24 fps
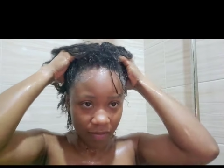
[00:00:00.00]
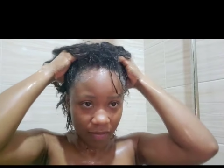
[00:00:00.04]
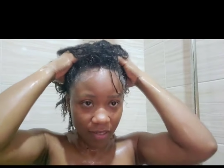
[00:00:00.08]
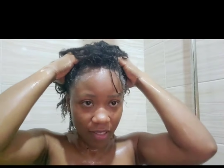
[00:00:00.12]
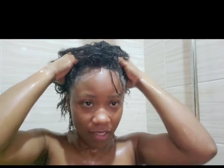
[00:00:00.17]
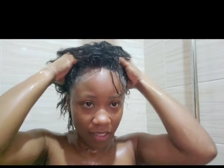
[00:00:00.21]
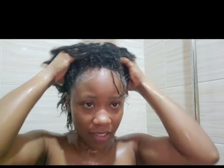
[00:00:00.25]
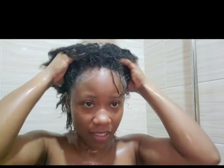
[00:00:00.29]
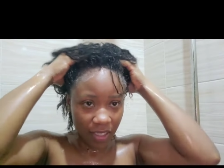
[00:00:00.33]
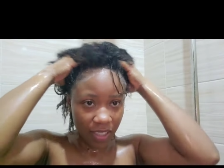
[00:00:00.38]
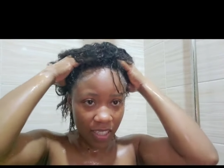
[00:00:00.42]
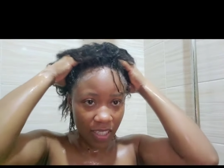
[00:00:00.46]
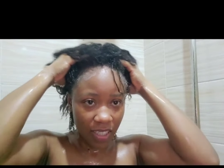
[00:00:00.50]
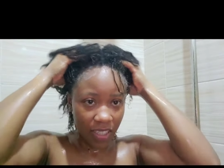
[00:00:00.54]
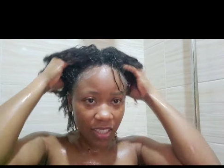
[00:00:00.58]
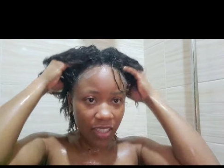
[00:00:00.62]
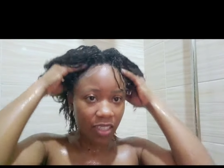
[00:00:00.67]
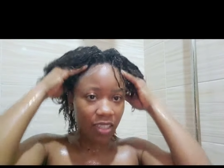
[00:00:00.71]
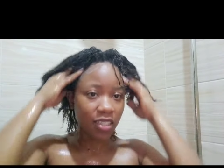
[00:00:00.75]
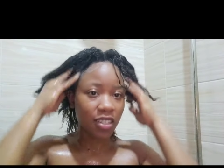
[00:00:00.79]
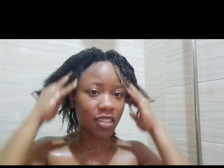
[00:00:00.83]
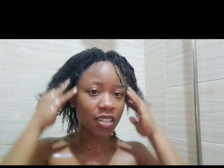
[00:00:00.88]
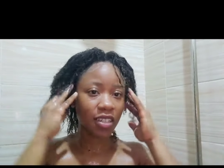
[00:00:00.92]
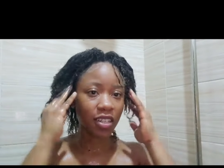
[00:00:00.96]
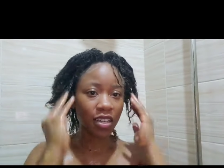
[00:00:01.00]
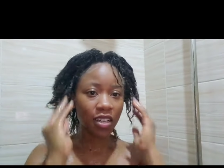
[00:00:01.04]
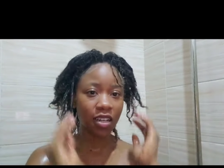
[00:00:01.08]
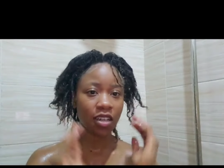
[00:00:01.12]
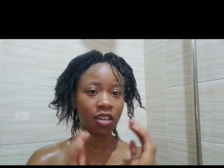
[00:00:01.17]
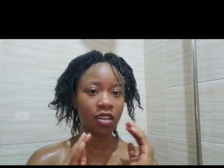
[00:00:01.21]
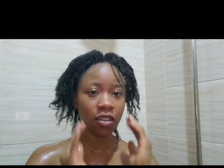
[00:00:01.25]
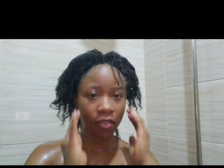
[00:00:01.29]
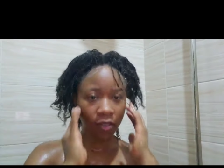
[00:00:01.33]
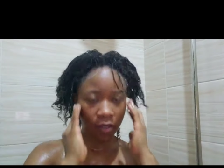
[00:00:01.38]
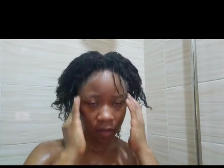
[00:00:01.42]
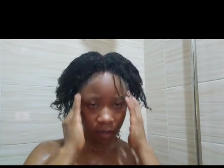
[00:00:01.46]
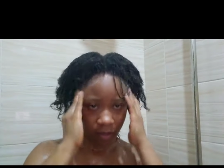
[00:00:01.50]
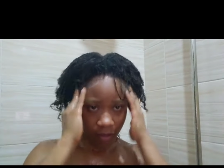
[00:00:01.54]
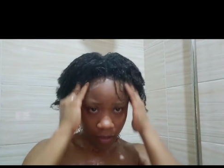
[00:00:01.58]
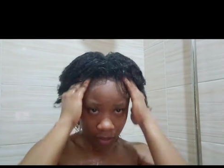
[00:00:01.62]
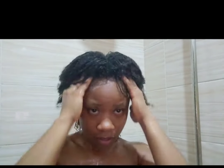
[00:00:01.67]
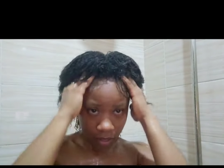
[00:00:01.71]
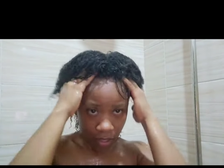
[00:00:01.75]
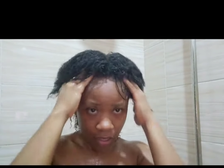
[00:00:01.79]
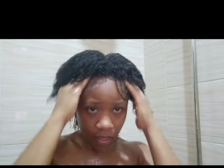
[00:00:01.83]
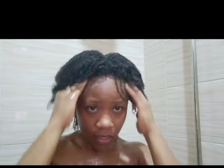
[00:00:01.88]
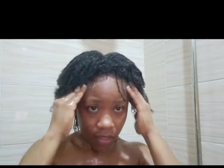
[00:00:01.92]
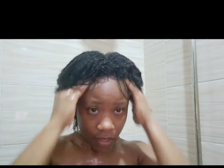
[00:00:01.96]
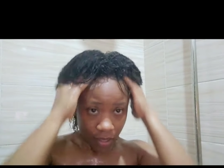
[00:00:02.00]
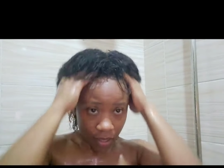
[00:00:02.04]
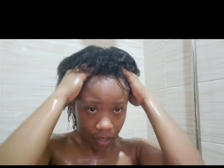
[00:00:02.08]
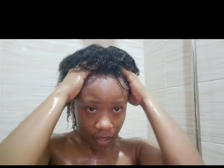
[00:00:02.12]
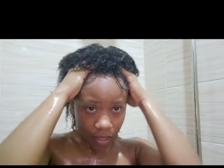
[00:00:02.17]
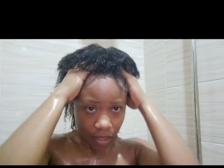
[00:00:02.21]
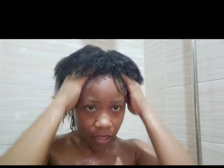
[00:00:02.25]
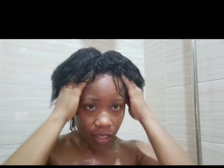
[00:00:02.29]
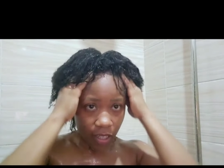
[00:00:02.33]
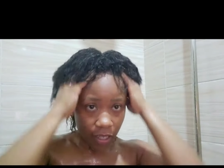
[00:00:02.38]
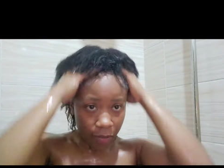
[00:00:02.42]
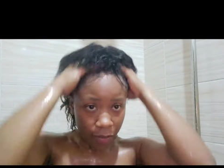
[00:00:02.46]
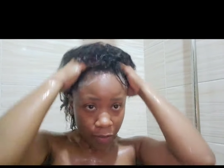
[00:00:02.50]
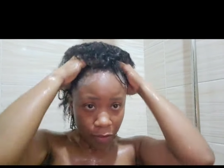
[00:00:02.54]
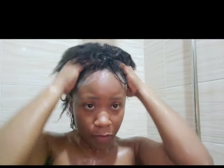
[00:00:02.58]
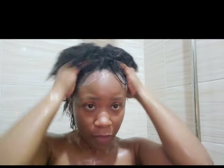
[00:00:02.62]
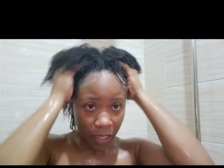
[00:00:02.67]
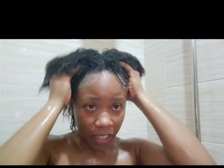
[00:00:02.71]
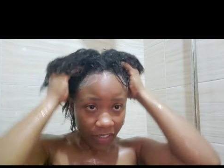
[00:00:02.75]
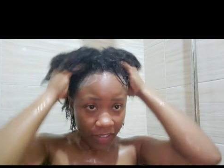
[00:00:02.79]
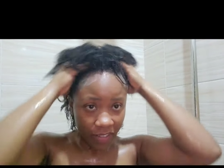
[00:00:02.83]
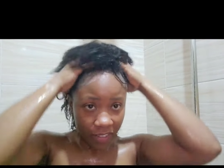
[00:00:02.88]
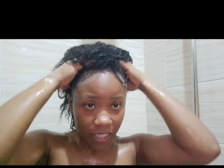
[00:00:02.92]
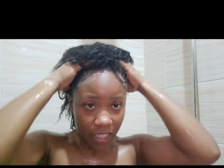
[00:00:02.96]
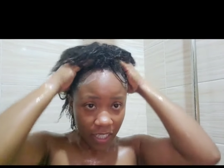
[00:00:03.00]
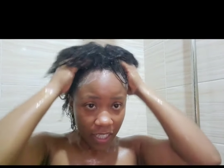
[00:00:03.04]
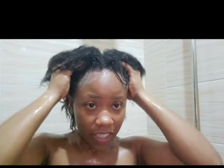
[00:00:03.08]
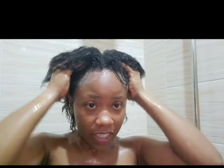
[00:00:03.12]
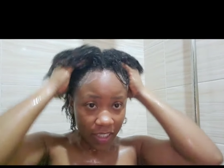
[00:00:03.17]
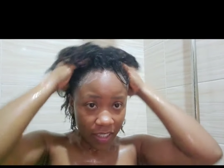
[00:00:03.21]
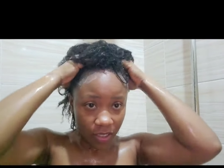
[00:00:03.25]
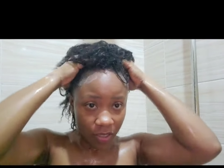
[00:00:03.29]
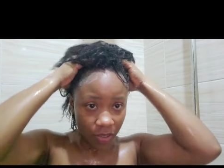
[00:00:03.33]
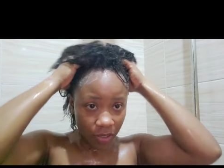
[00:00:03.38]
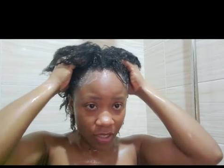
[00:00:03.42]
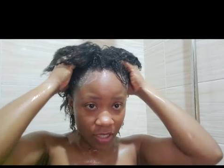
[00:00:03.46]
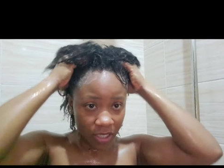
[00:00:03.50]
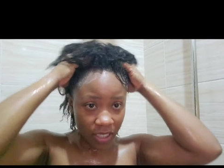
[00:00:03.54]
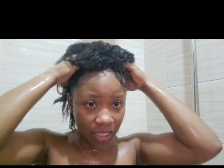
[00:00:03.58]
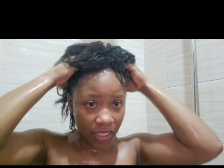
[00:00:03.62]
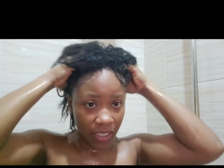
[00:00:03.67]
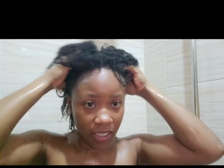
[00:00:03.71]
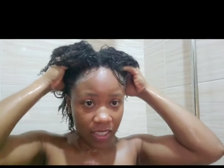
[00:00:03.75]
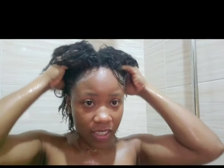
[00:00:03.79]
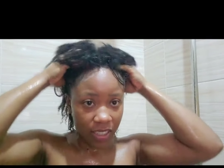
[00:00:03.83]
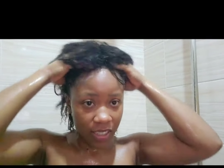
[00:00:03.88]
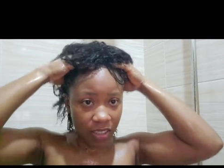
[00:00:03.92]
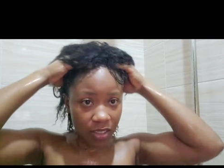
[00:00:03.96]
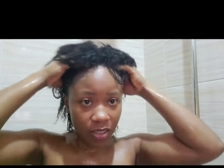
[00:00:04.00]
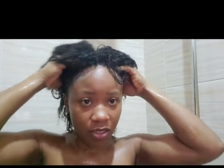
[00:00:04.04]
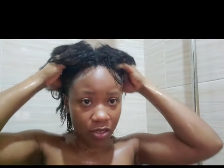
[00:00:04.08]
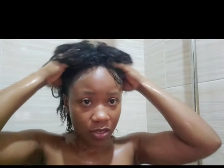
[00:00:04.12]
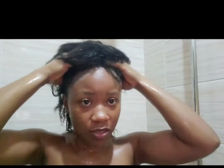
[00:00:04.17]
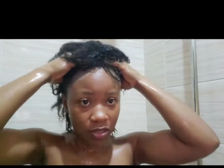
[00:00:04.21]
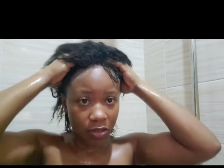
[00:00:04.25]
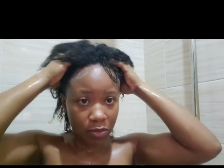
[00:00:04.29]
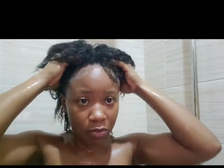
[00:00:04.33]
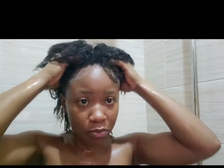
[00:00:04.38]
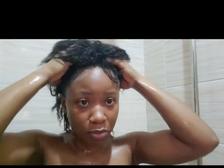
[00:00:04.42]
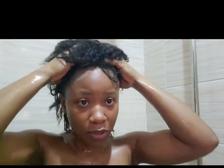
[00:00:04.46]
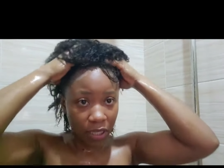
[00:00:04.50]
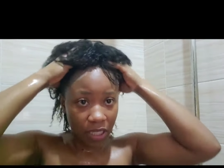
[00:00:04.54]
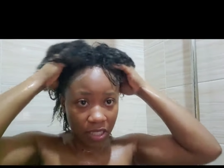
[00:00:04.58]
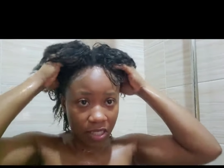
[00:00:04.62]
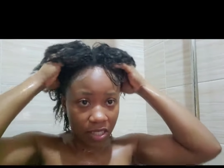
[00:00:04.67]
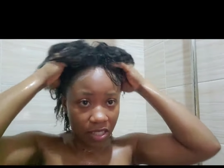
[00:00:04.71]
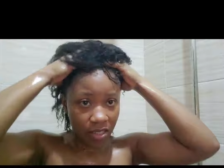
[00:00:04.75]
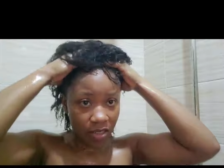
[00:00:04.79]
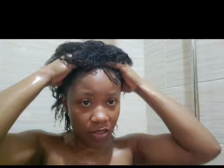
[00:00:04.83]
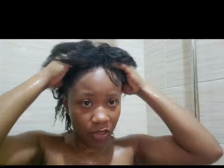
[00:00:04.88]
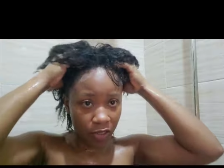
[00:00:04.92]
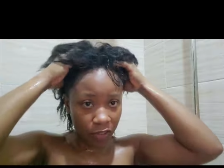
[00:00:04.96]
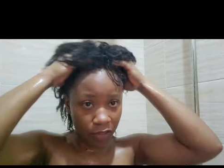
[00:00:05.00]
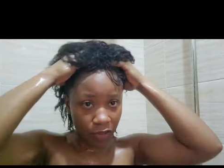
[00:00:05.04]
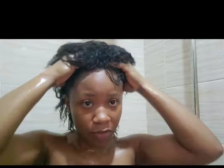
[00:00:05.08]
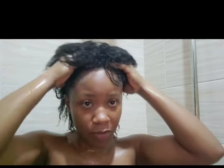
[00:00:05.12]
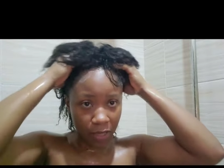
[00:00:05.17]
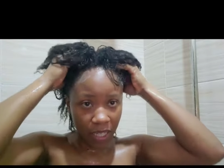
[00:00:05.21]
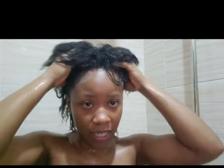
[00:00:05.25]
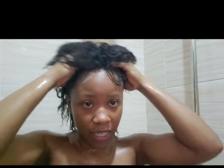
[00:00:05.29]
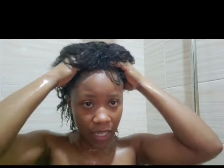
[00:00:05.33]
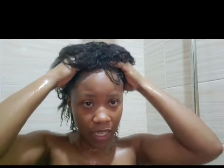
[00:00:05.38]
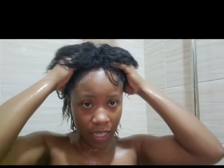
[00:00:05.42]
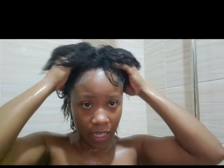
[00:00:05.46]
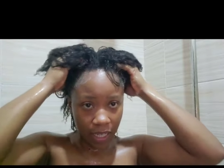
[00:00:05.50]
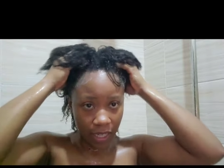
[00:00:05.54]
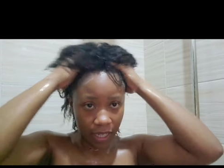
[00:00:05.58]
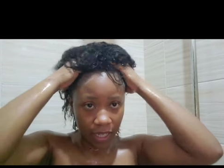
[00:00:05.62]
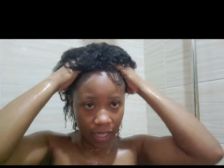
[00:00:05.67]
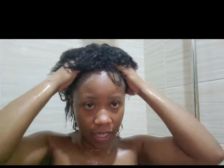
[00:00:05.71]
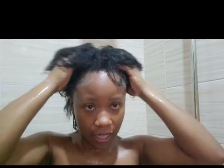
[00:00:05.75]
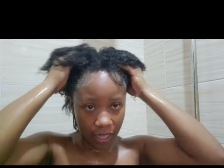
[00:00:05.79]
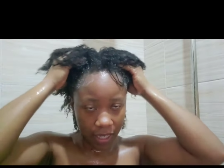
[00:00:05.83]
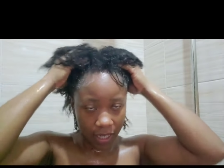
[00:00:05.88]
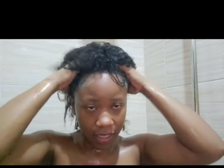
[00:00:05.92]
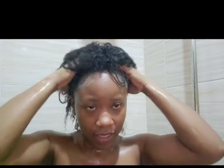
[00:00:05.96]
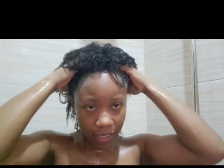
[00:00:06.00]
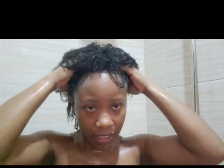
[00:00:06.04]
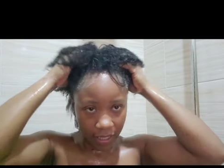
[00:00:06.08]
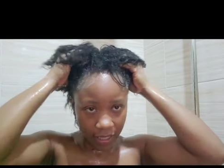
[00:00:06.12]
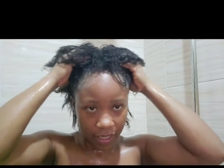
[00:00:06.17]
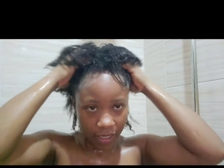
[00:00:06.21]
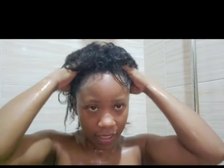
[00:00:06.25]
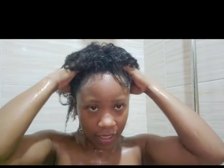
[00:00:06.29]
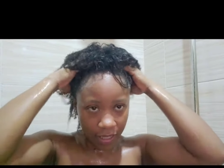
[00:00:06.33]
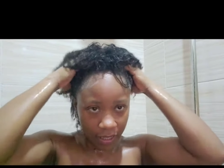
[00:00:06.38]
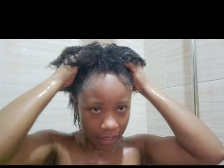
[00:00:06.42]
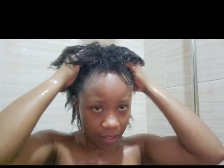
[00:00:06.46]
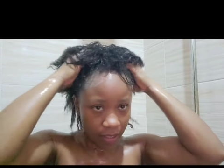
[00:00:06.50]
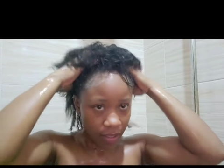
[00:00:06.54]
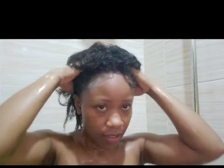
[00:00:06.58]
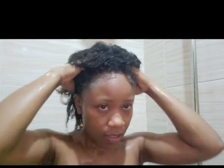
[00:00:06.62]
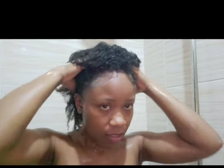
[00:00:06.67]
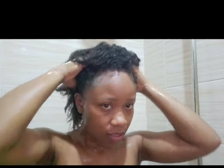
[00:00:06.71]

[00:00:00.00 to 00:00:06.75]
You can see how I put my fingers underneath to the base of my hair, and I then,